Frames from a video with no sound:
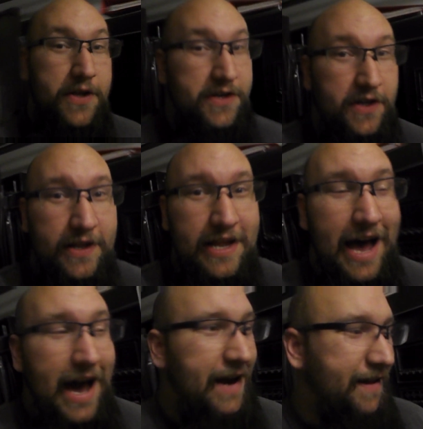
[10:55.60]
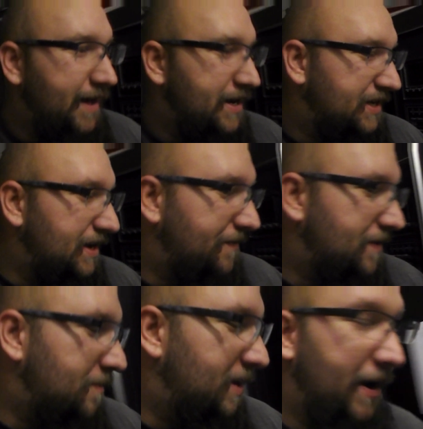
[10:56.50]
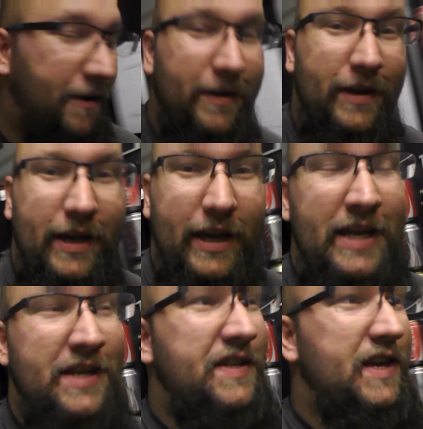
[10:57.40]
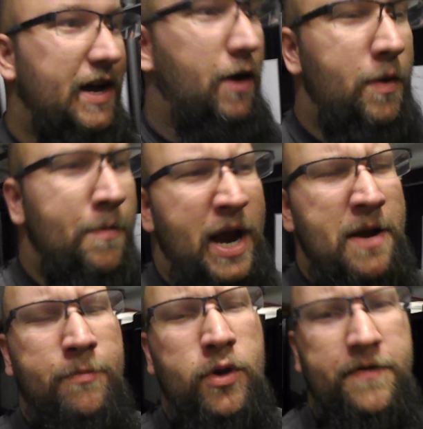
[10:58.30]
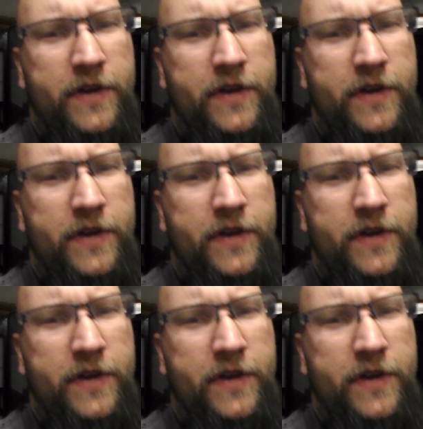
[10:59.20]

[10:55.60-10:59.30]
there's a lot of stuff coming out, and we might have moved